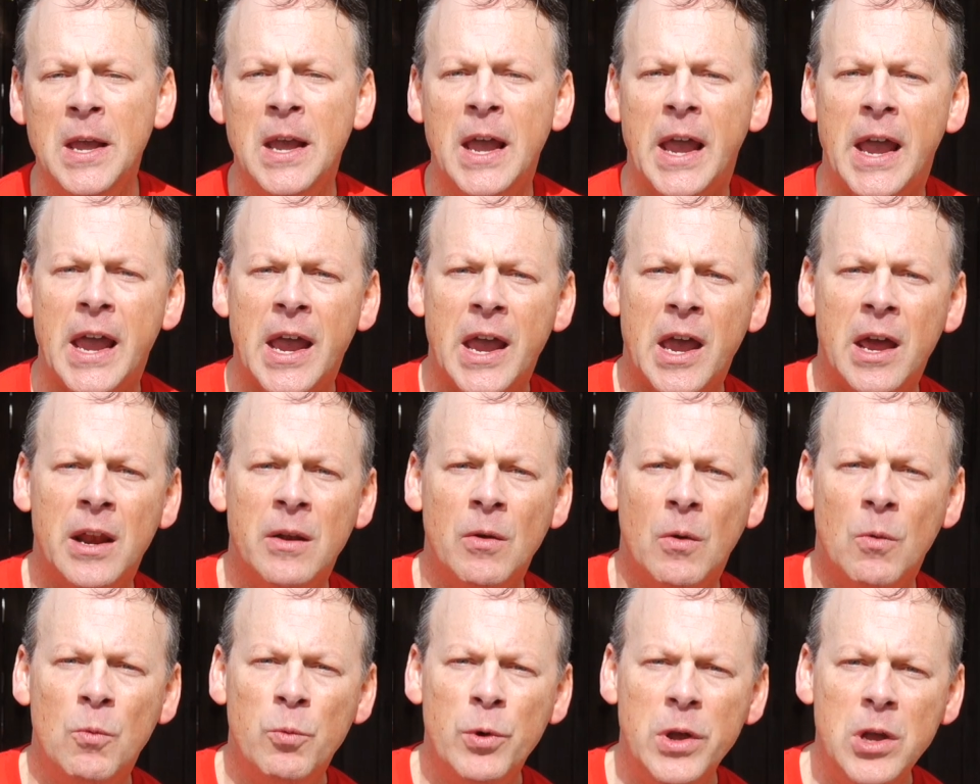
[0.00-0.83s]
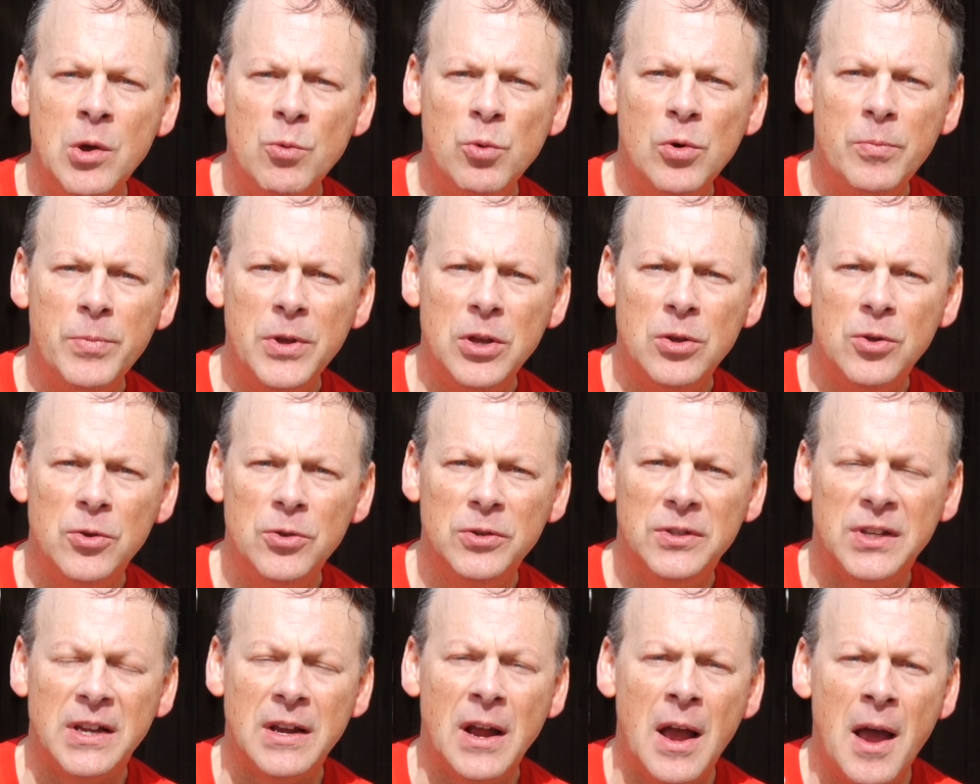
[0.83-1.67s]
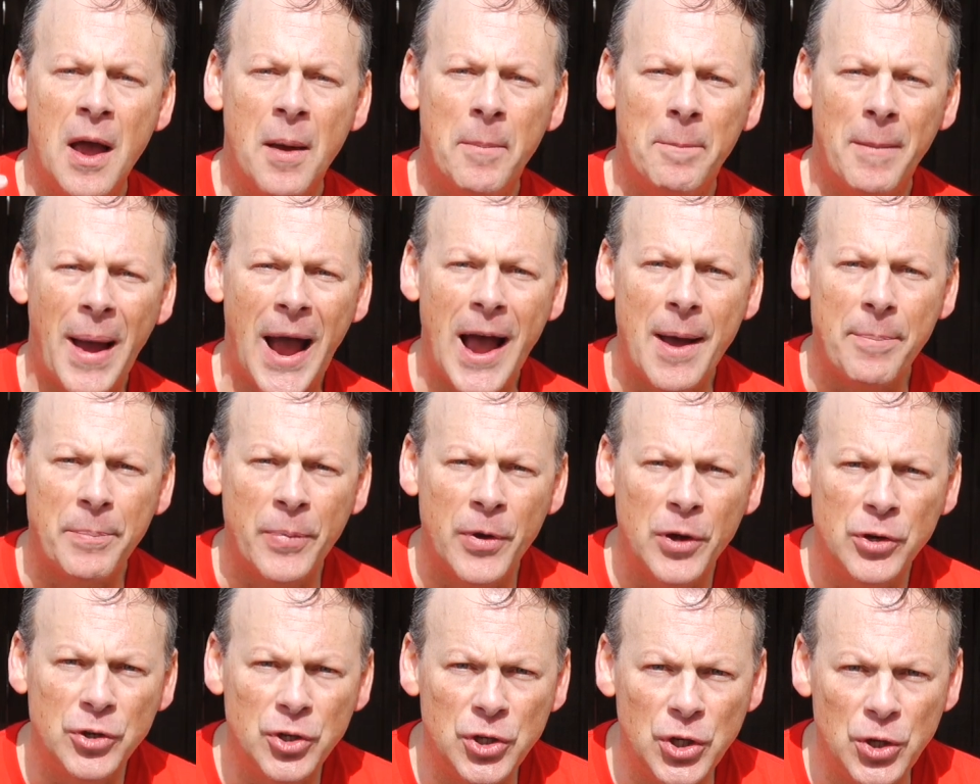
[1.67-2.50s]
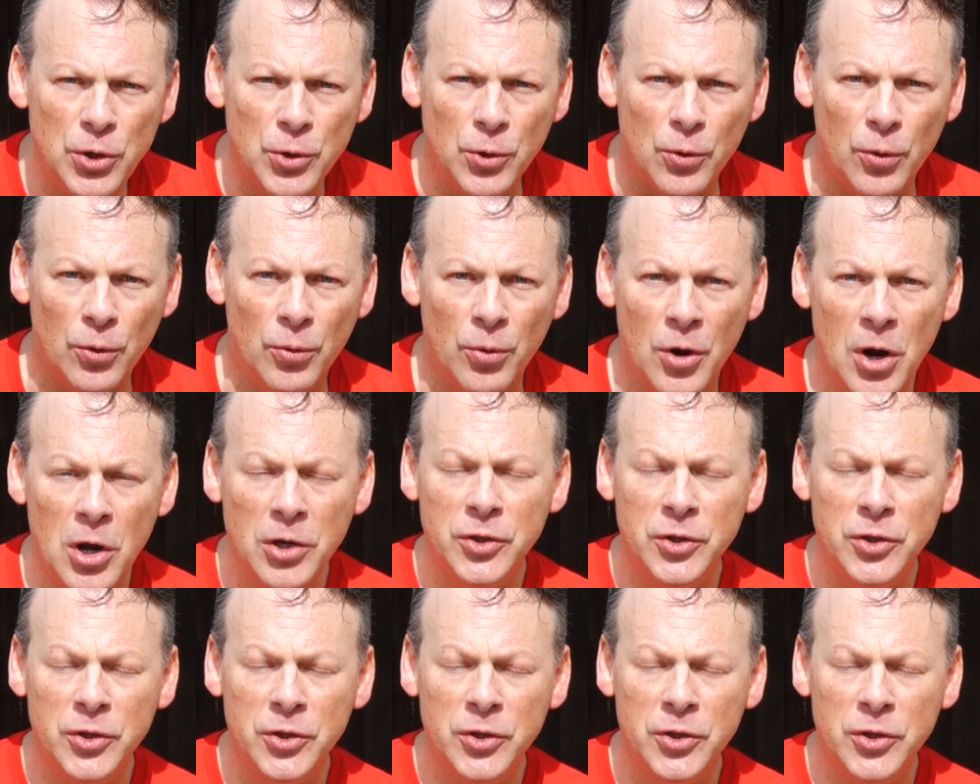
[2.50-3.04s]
And we will be using Map 2.